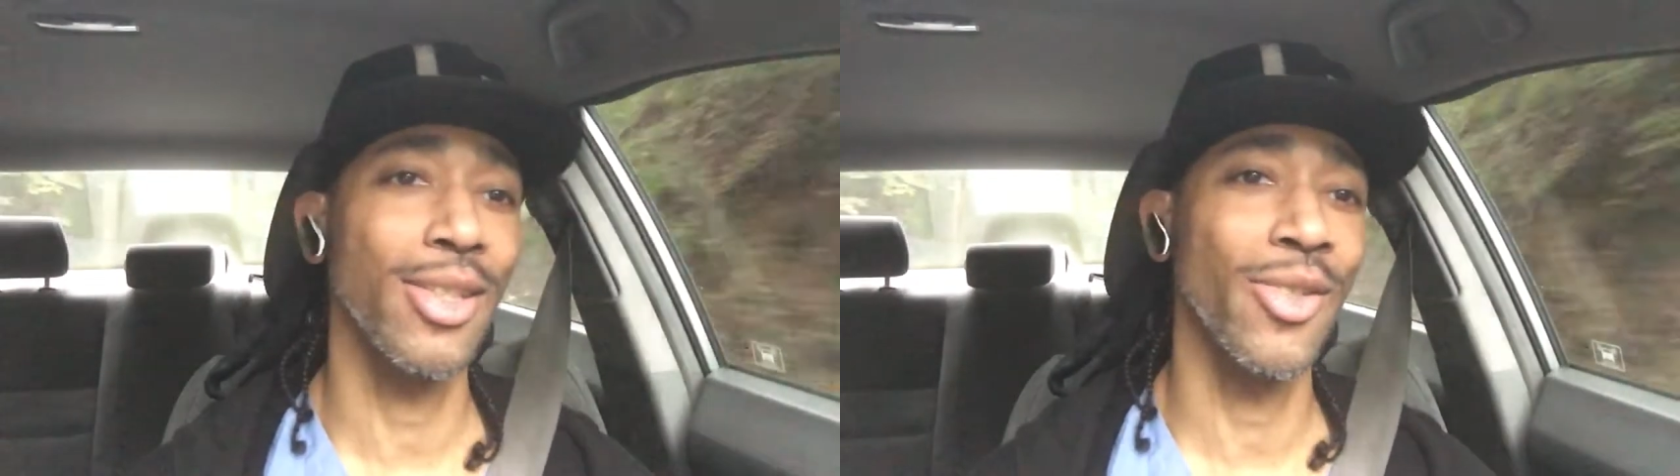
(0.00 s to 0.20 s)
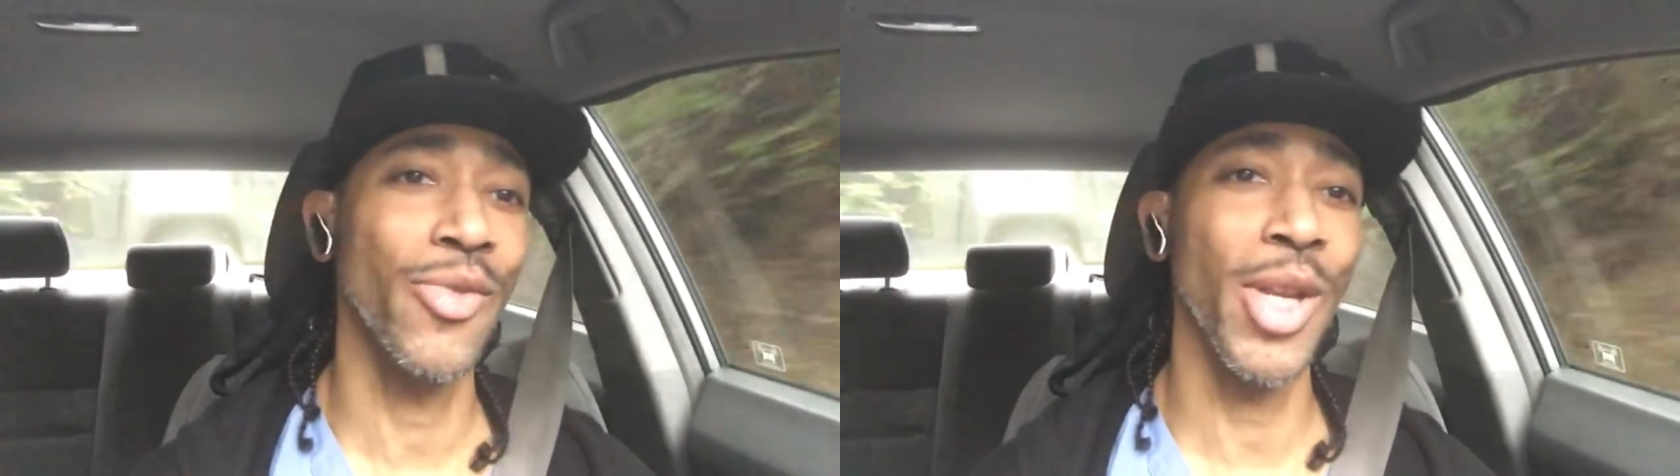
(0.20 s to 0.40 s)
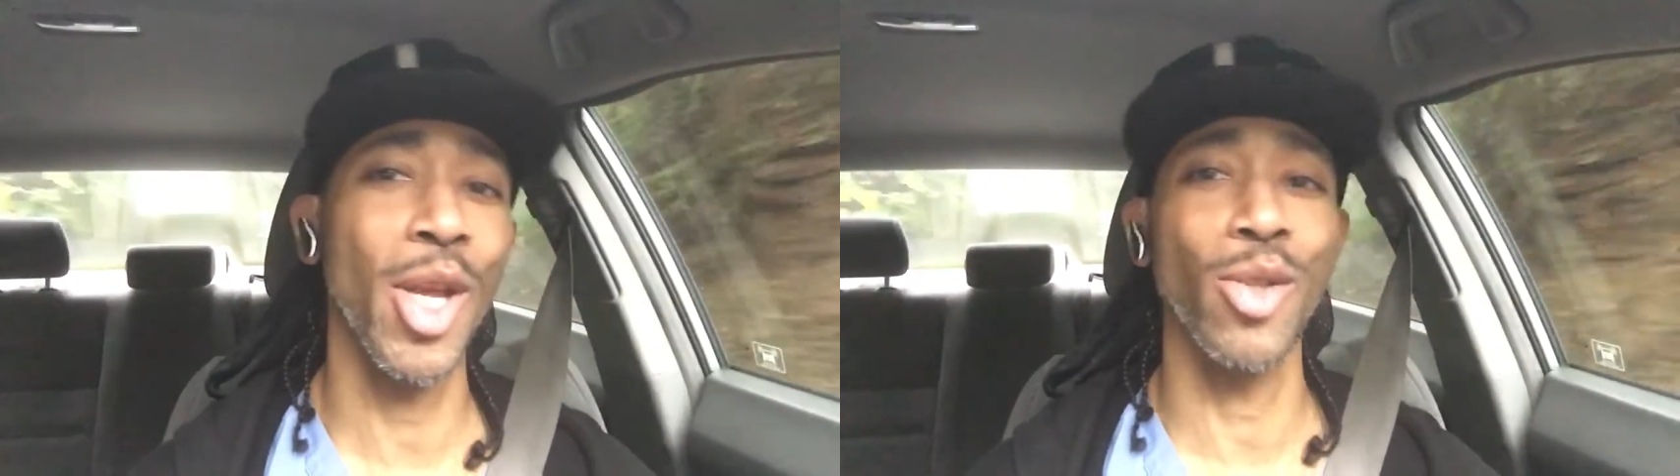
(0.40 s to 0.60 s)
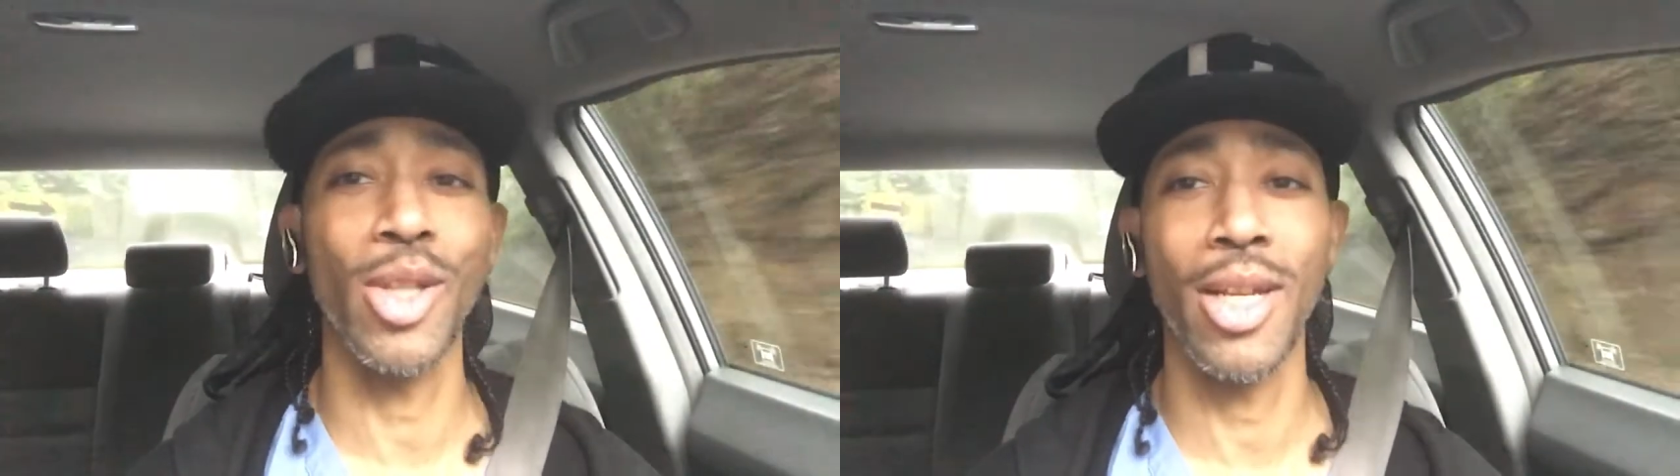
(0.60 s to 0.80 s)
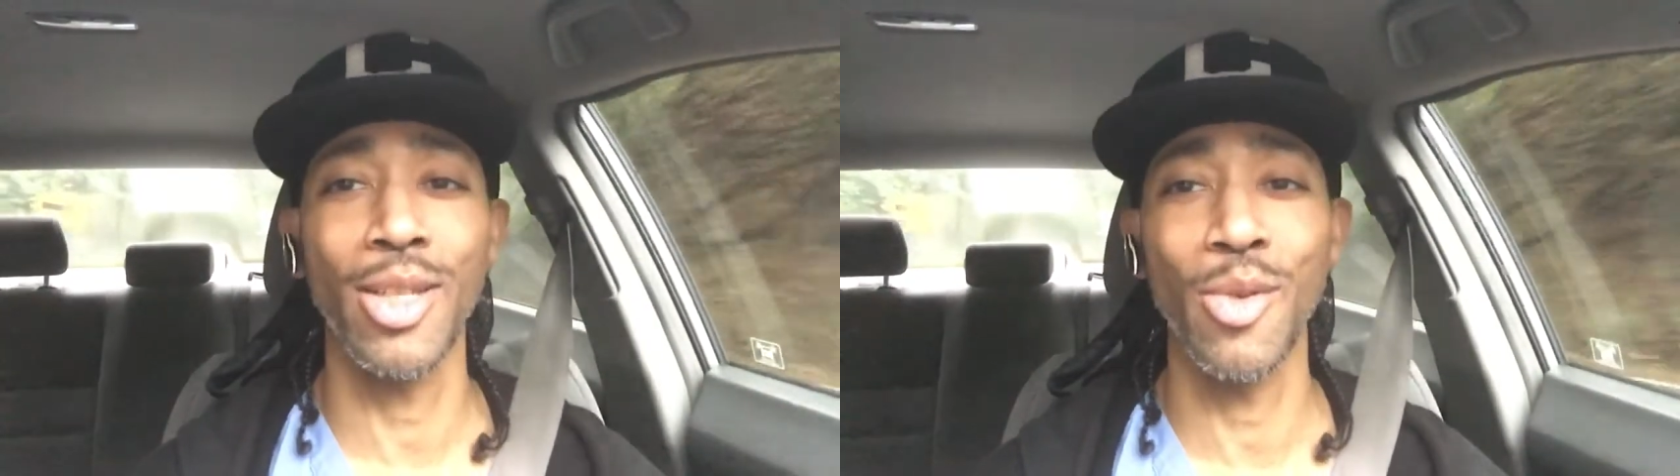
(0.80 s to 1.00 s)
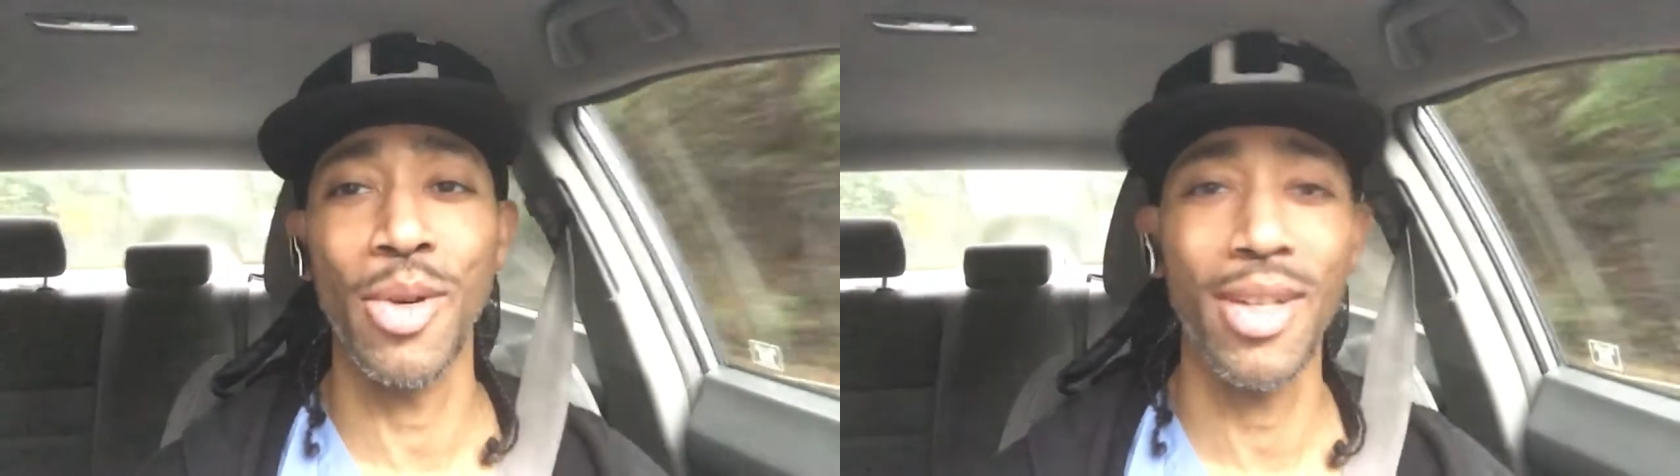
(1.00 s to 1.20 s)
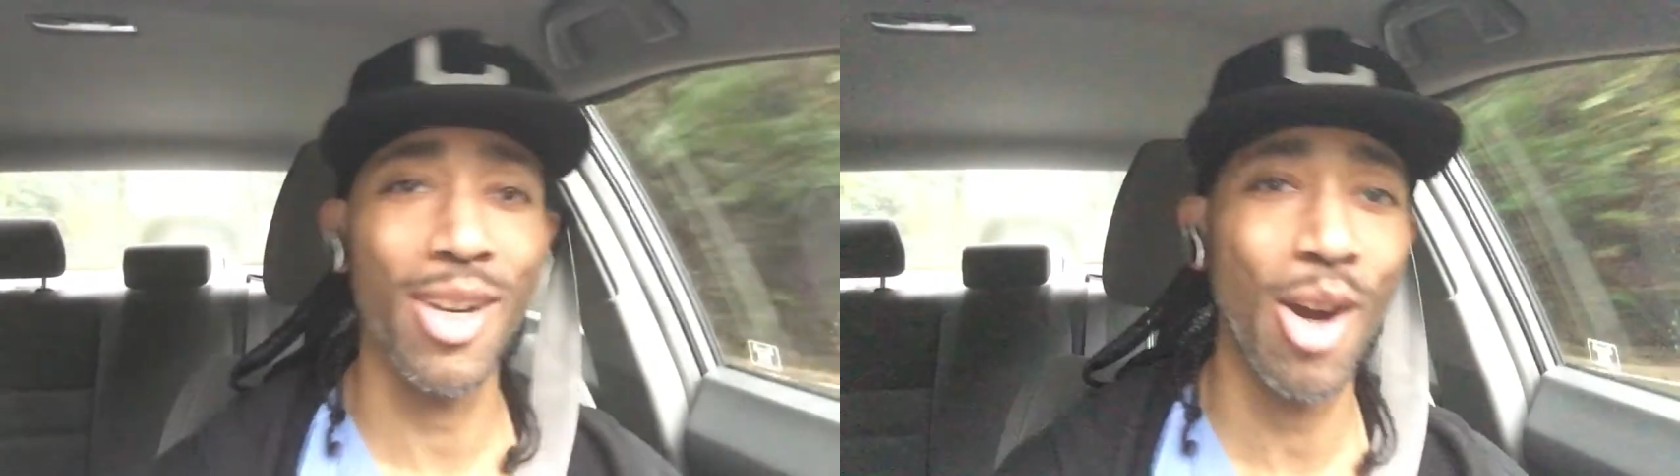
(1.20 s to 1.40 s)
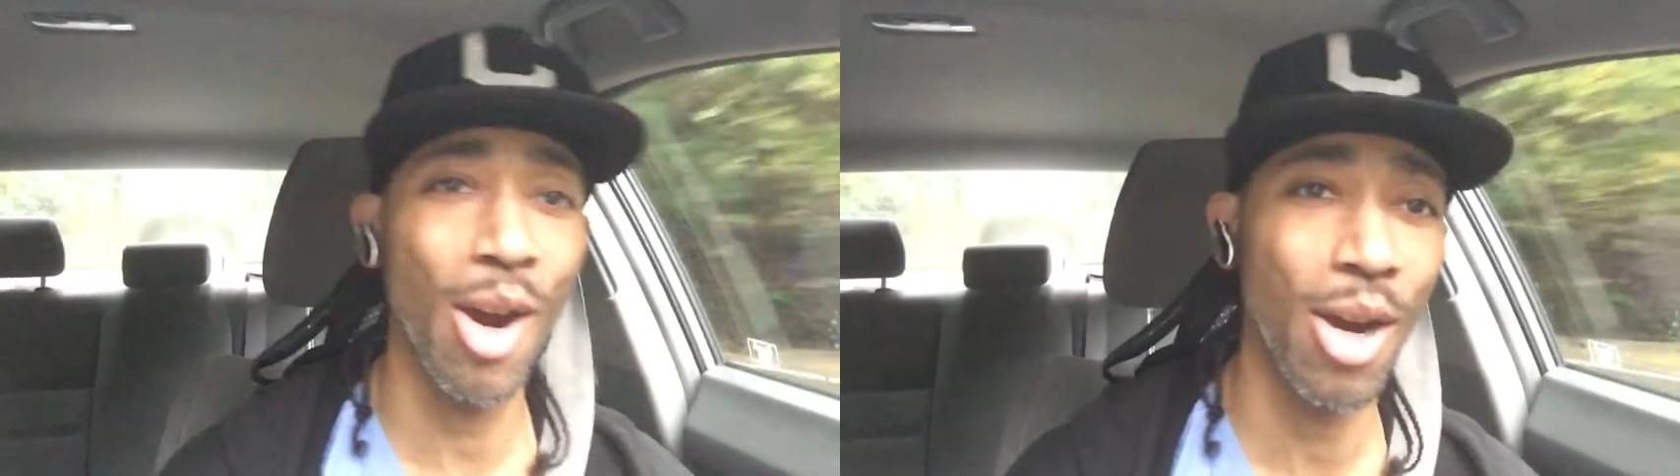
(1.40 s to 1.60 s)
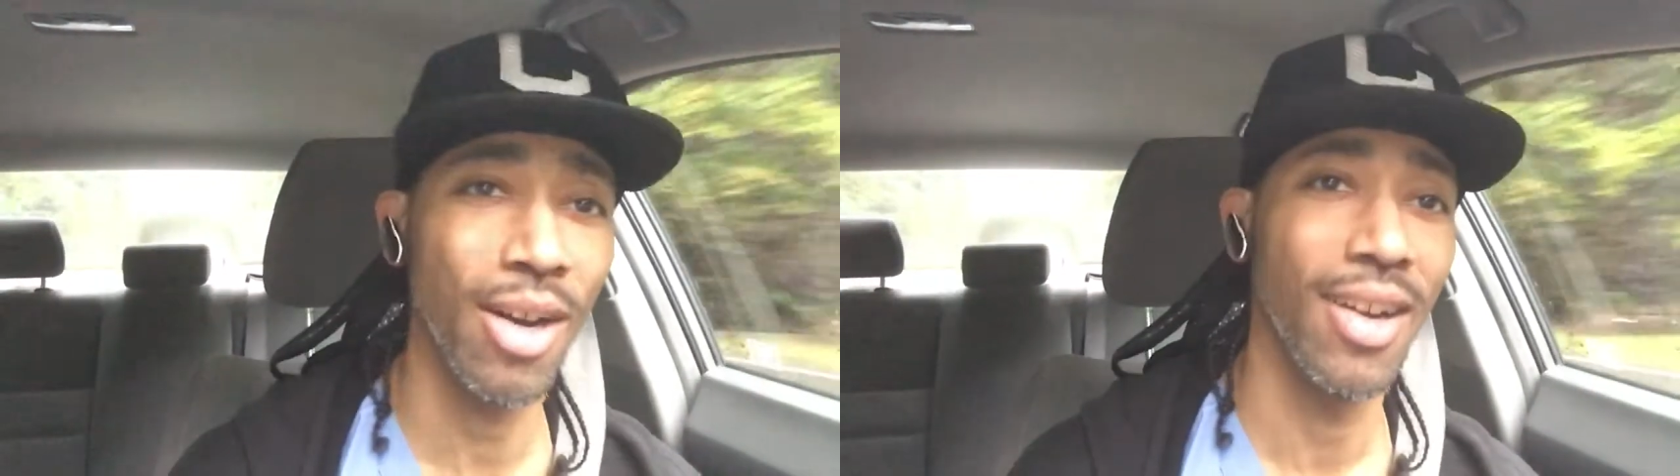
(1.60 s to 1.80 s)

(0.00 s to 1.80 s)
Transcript: videos that I do in the car